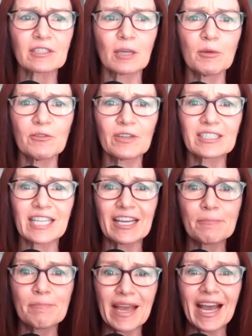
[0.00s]
some of us
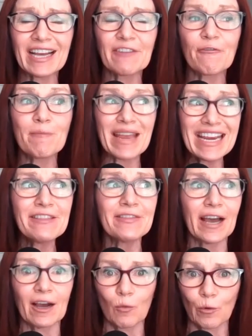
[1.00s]
have made
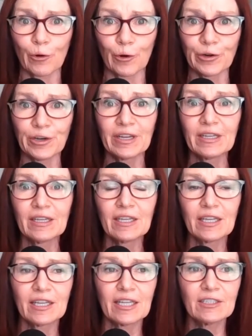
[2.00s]
that word
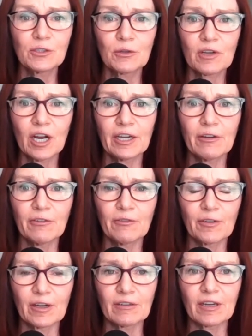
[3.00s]
into kind of
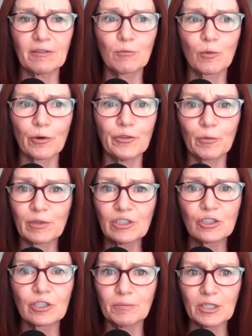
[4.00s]
a word that we
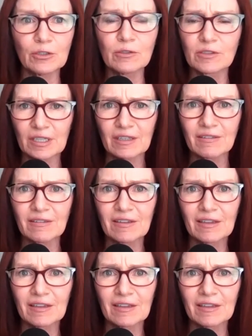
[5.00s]
shouldn't be using.